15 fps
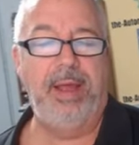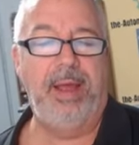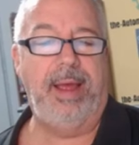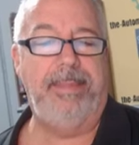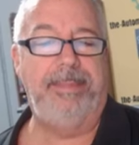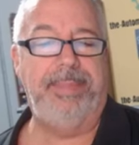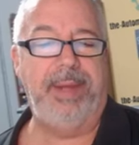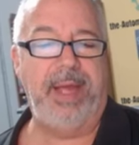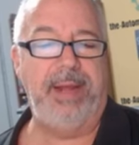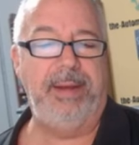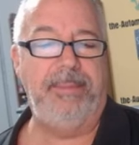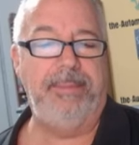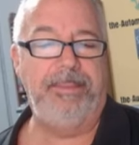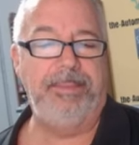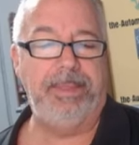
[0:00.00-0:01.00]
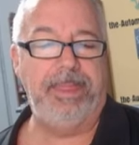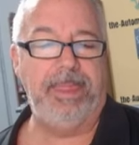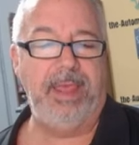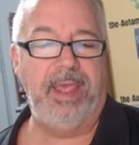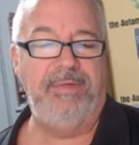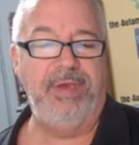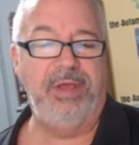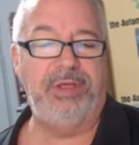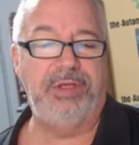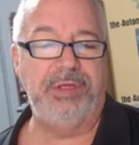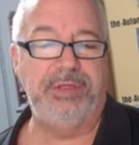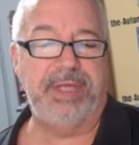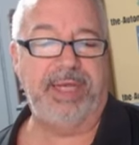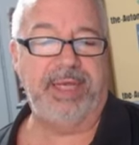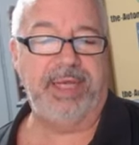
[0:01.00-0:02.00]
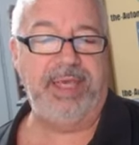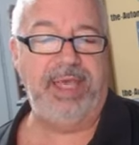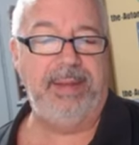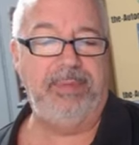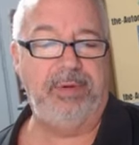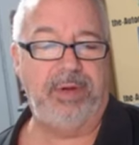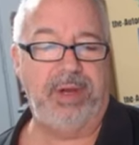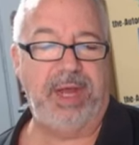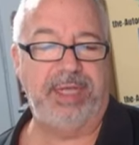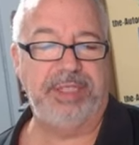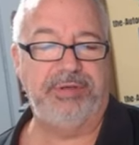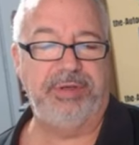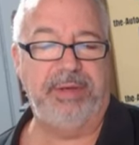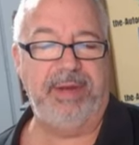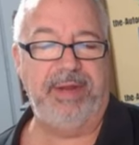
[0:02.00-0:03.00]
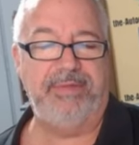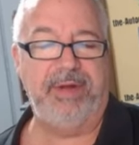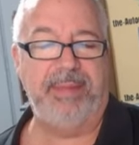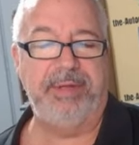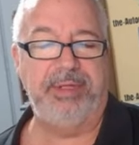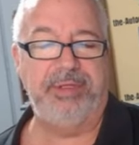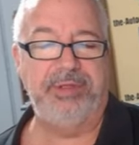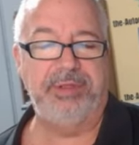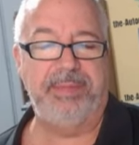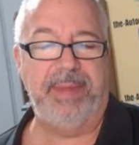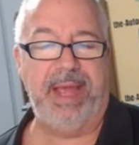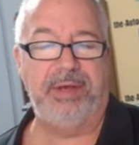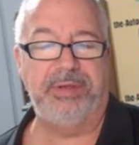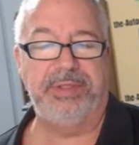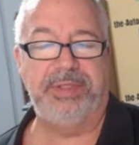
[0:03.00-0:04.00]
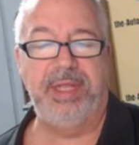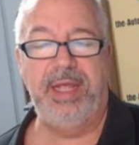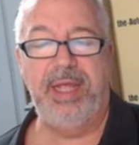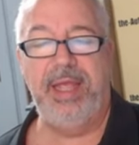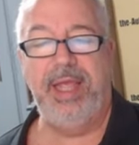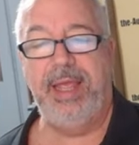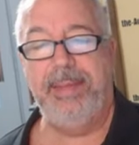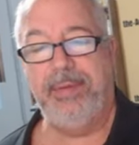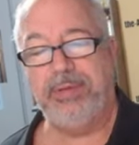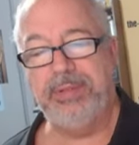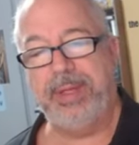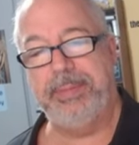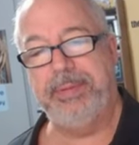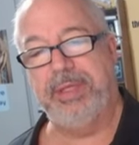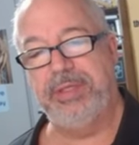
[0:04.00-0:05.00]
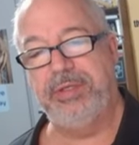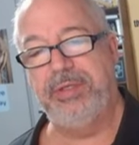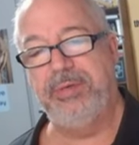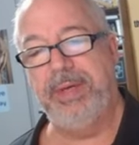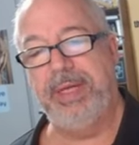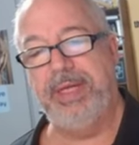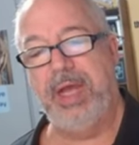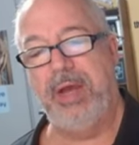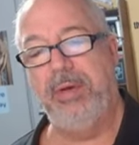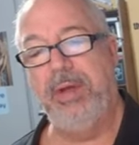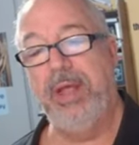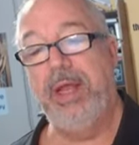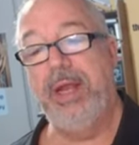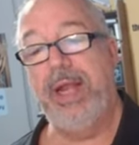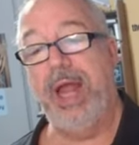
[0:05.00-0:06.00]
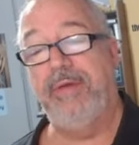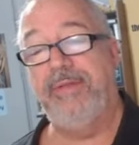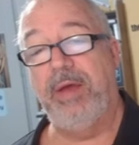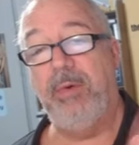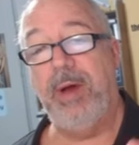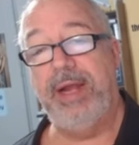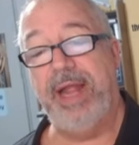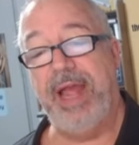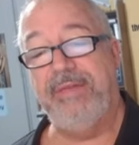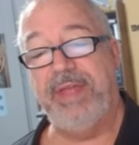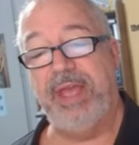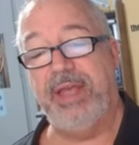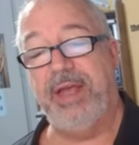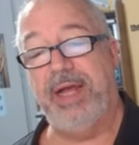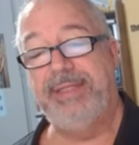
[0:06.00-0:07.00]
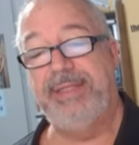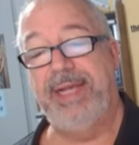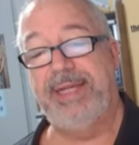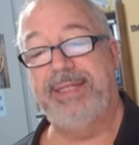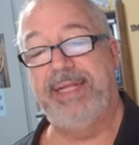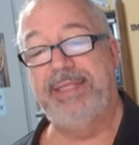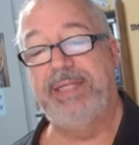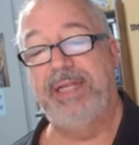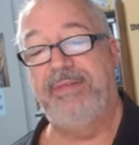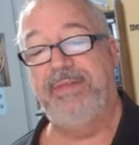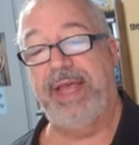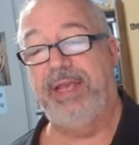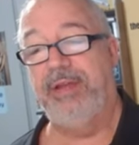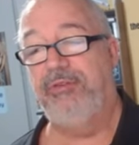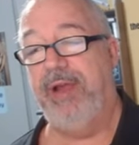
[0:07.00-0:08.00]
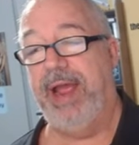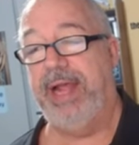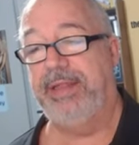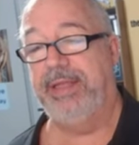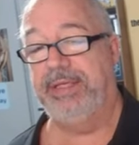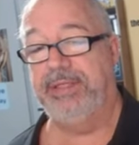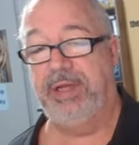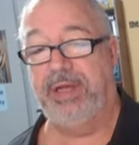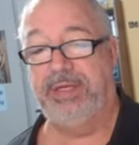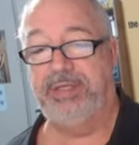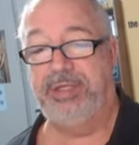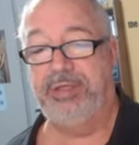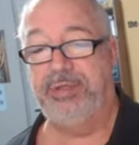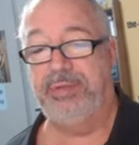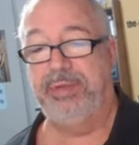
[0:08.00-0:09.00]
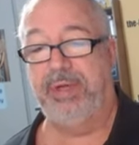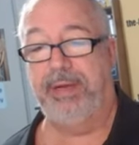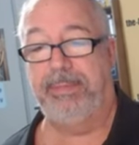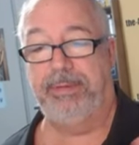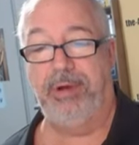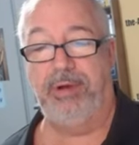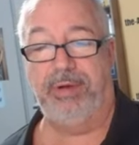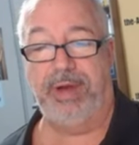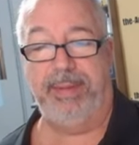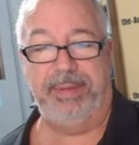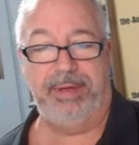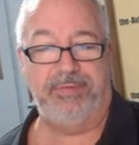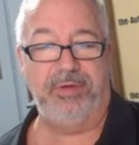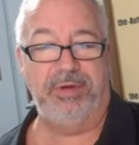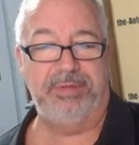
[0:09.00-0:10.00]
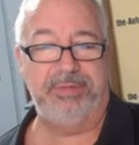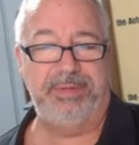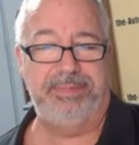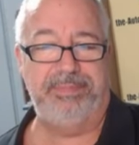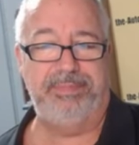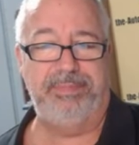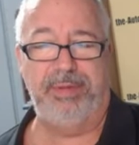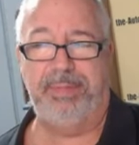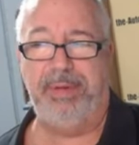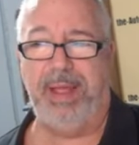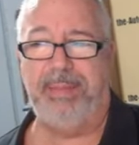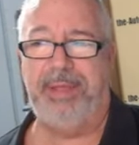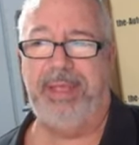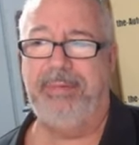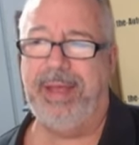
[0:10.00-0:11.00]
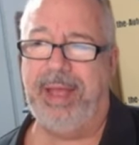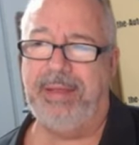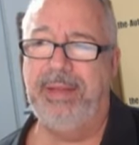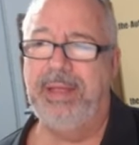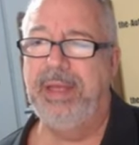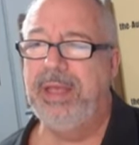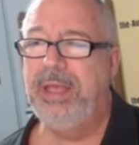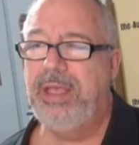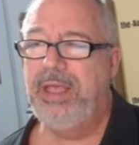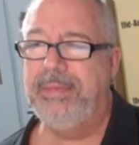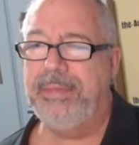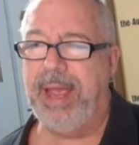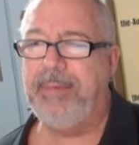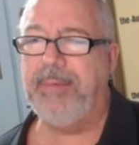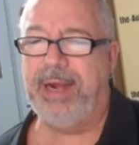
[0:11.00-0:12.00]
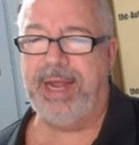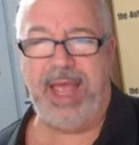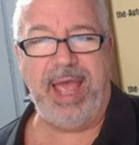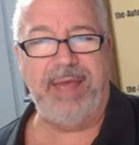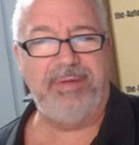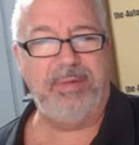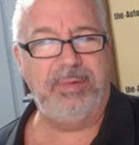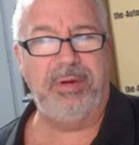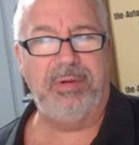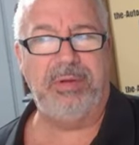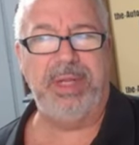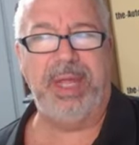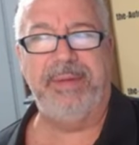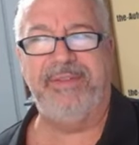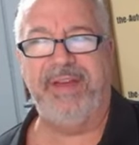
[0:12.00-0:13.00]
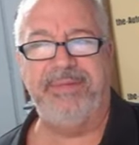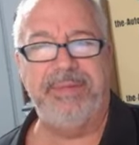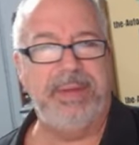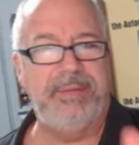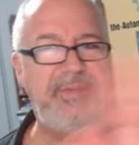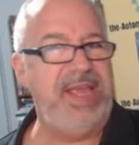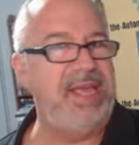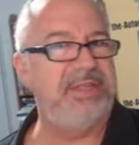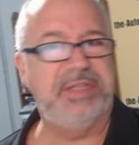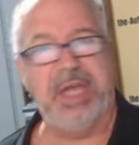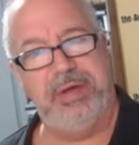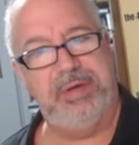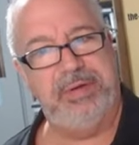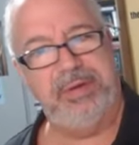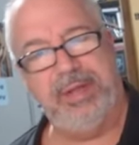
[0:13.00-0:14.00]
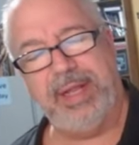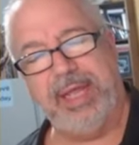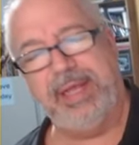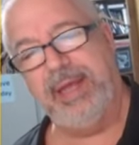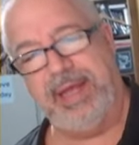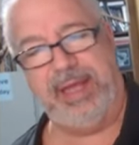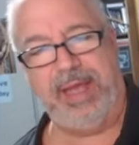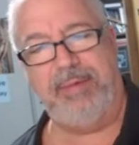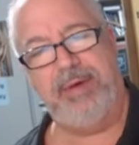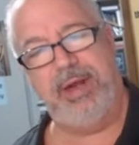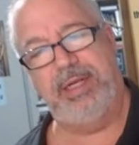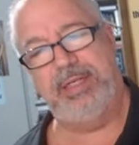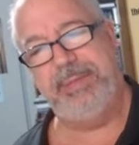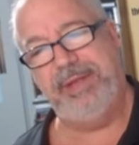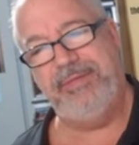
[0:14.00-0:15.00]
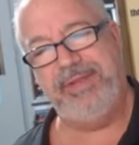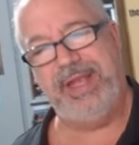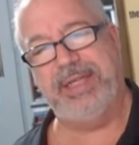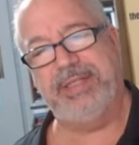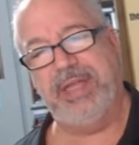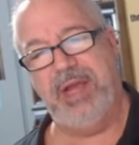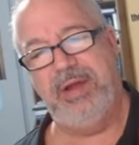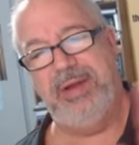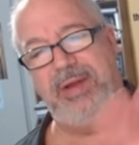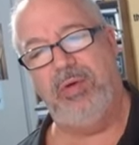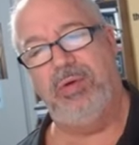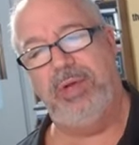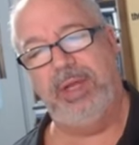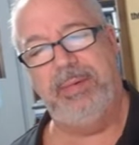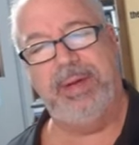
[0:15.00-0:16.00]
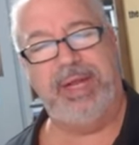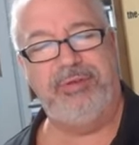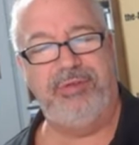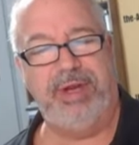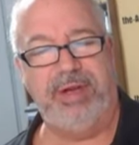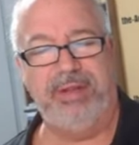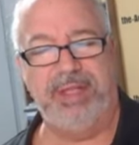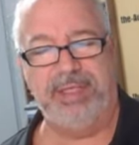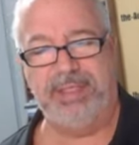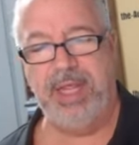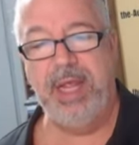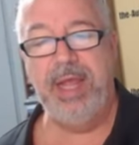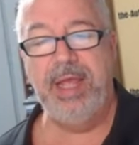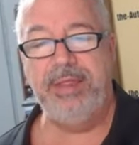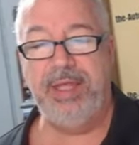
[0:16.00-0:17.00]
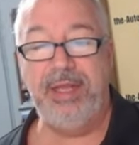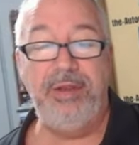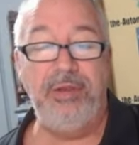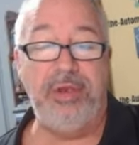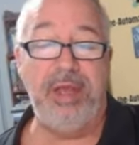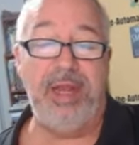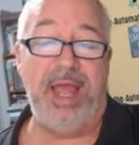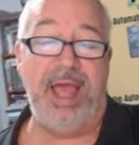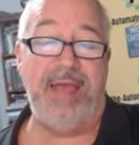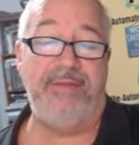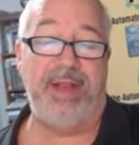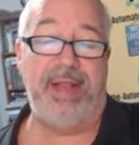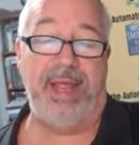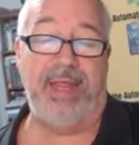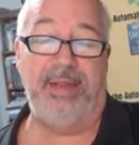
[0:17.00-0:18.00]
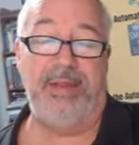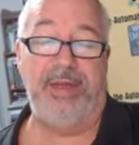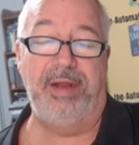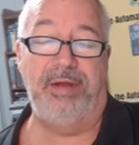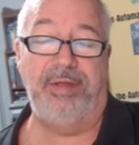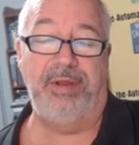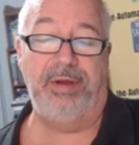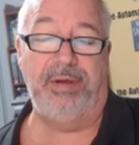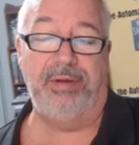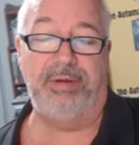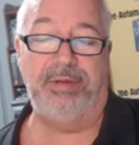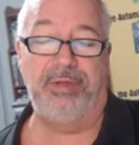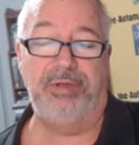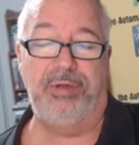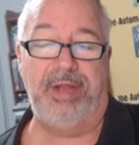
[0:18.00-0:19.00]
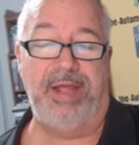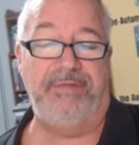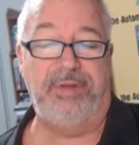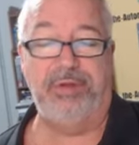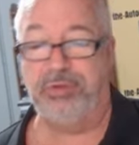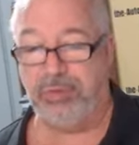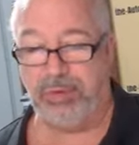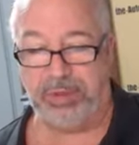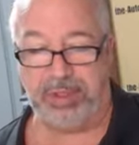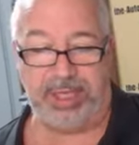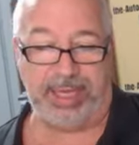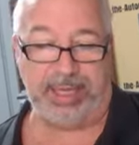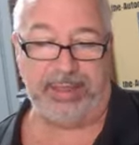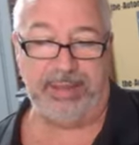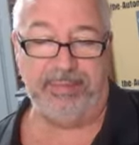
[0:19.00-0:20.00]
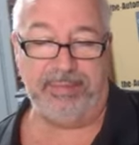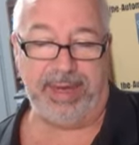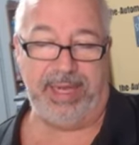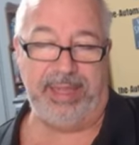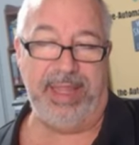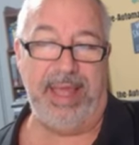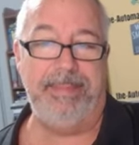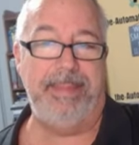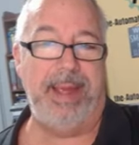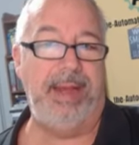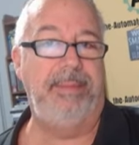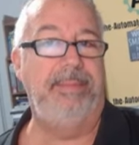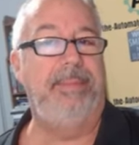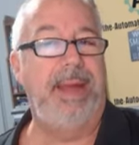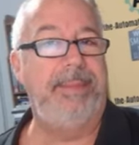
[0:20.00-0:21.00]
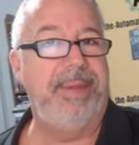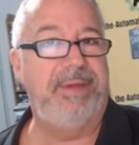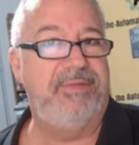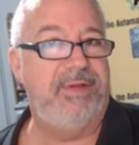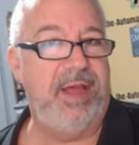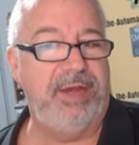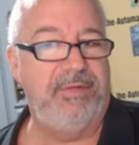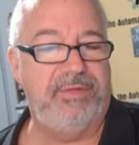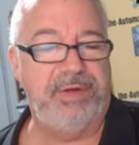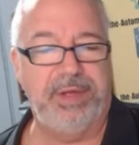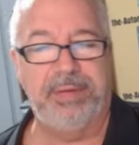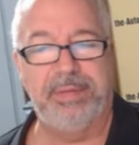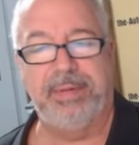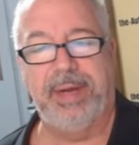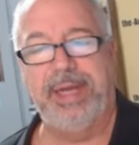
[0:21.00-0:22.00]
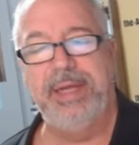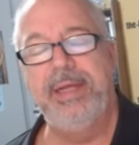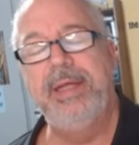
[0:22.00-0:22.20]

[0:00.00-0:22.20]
Uh, but if you choose like a keyboard, a hot string, whatever, I'm going to choose mouse. It pulls up with this new window. Now, if I wanted to have that context sensitive, I could drag this onto a program. But of course, we we probably, well, you might want to have it where only if I'm in V S Code. Like I, I want it to be in V S Code and only when I trigger this. Then you could have it like, you know, your con left control click, right? That might might be fine for you, right?